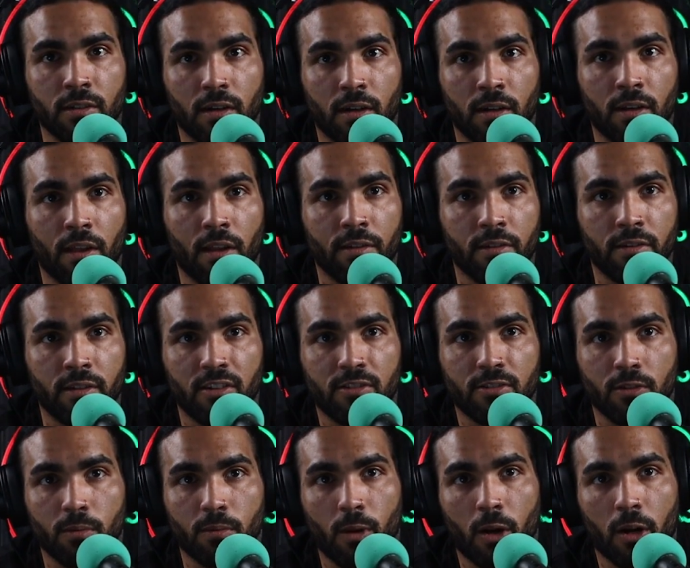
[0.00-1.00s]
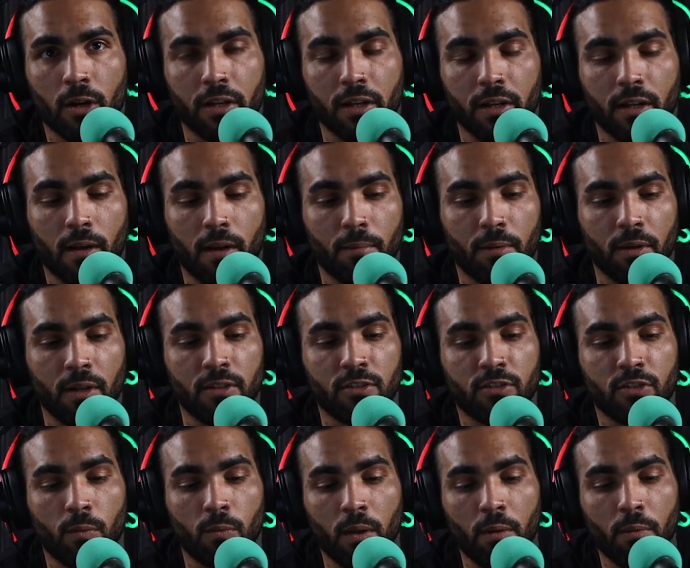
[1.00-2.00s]
another digital marketing company.
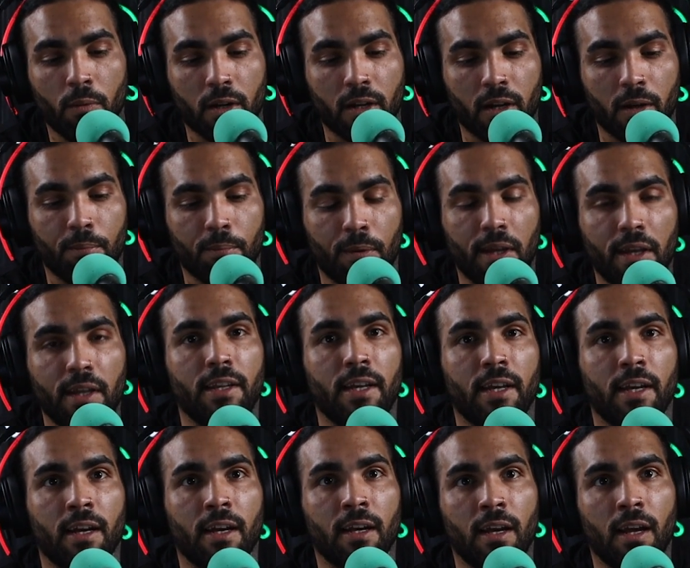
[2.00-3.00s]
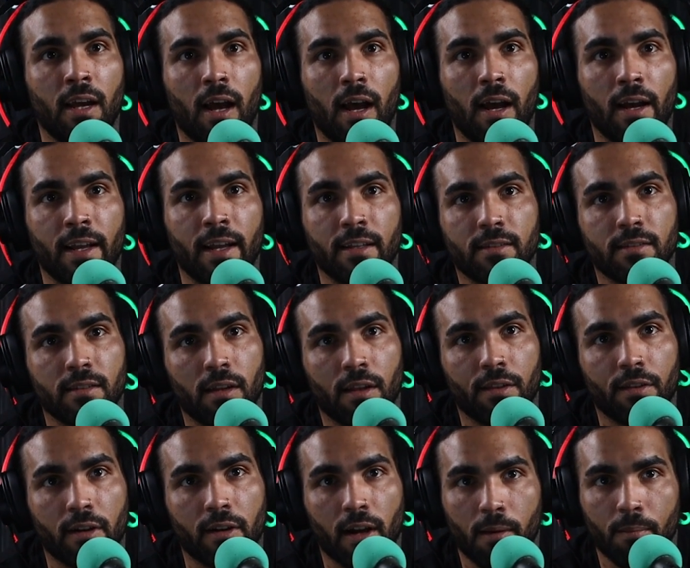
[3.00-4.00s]
So we were competing against
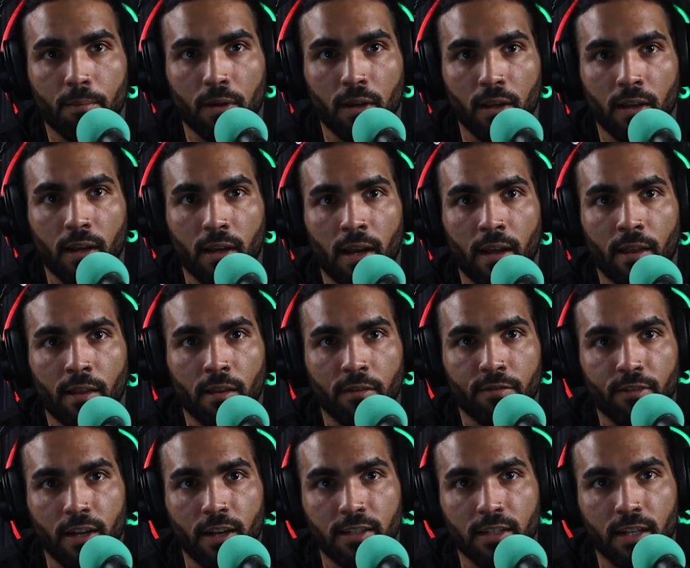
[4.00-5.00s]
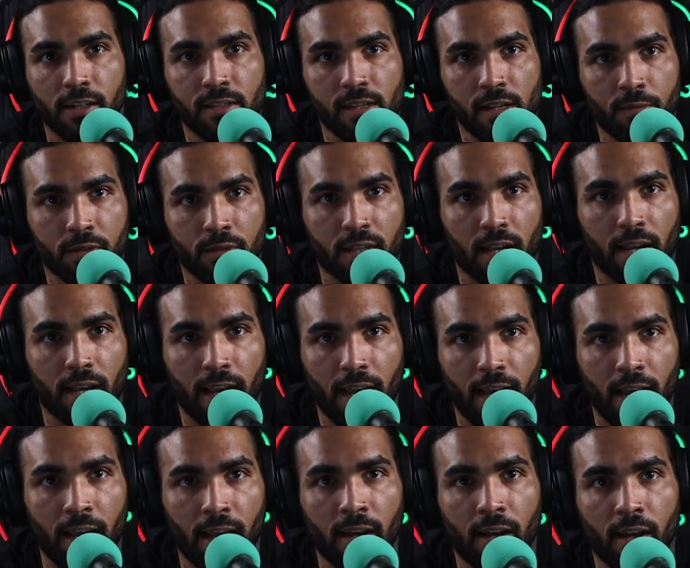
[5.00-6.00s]
another company, and the franchisee was like,
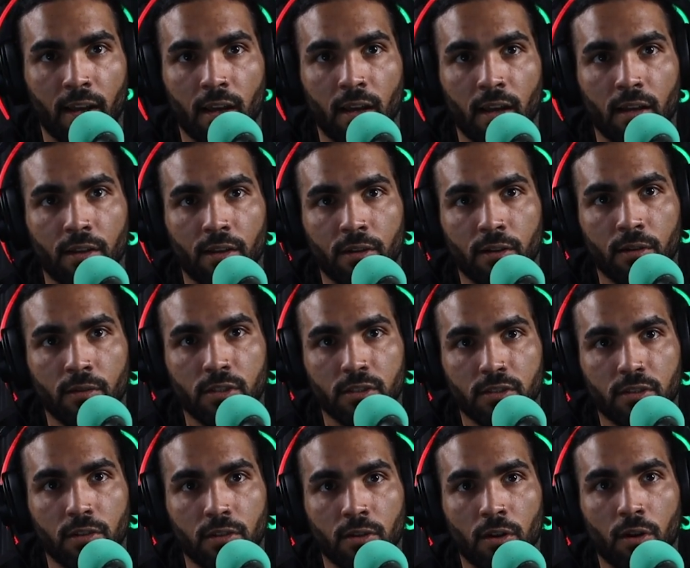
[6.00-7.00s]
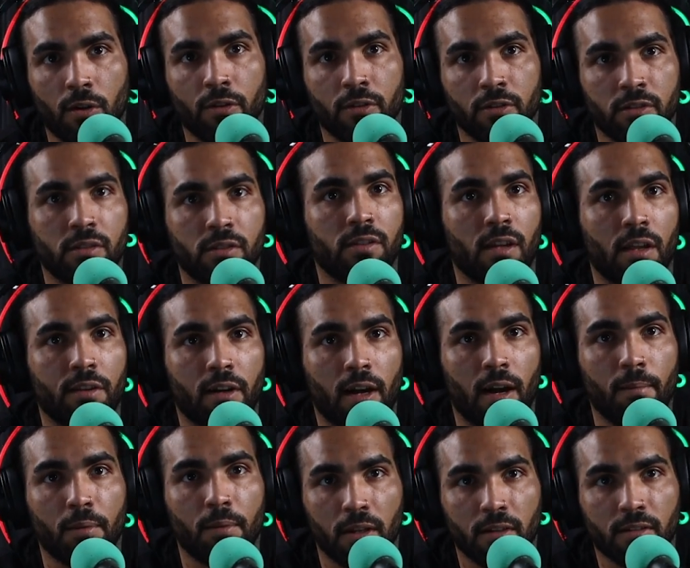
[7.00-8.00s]
hey, just so you know, there's just other
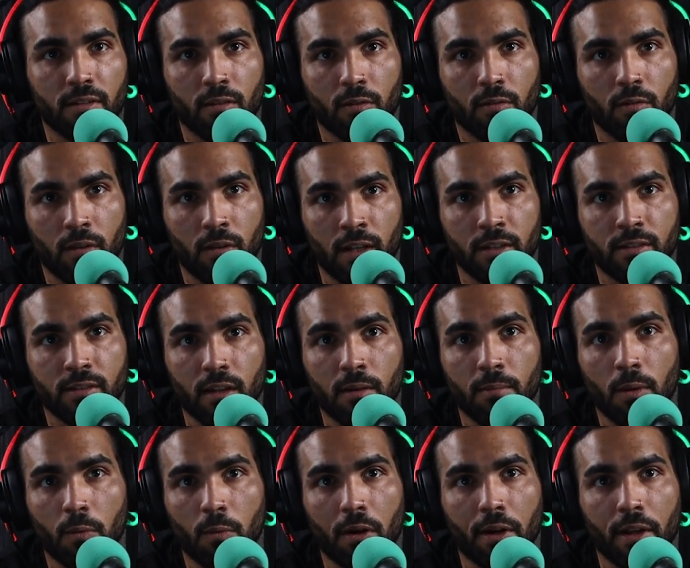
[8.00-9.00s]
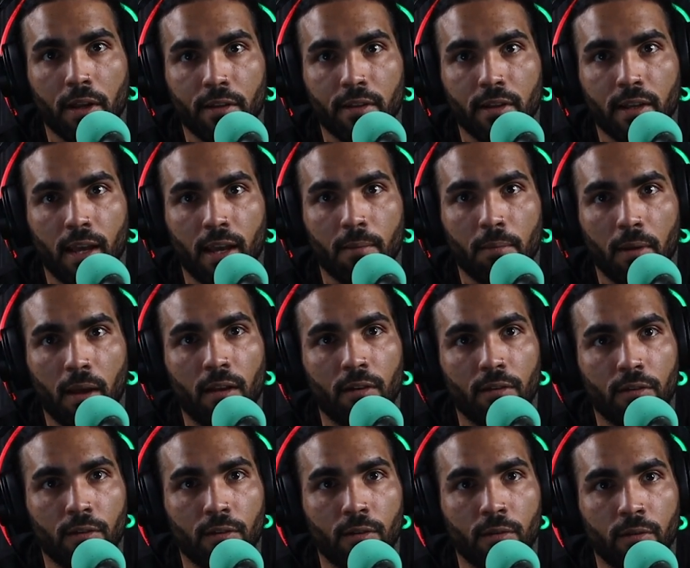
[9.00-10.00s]
companies that's going to be working on the campaign
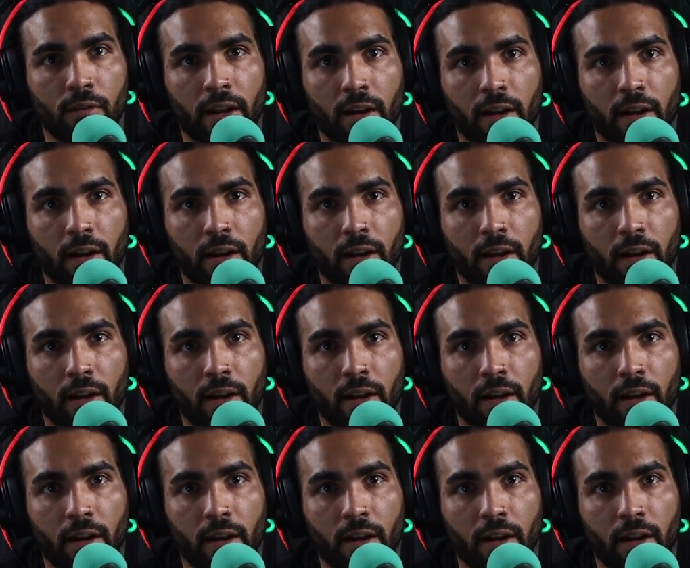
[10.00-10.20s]
too, that